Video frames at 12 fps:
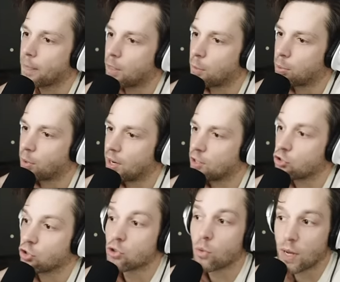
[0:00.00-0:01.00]
The
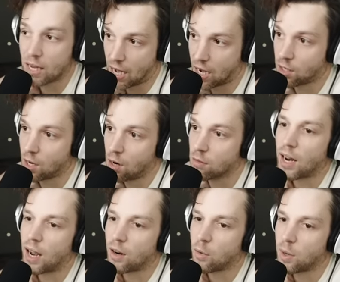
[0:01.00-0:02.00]
bridge, we can go.
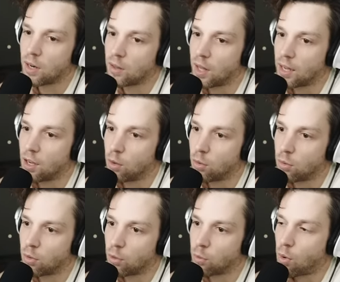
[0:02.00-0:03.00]
I don't want to like go
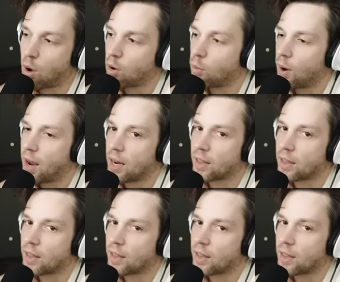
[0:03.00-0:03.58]
the wrong way.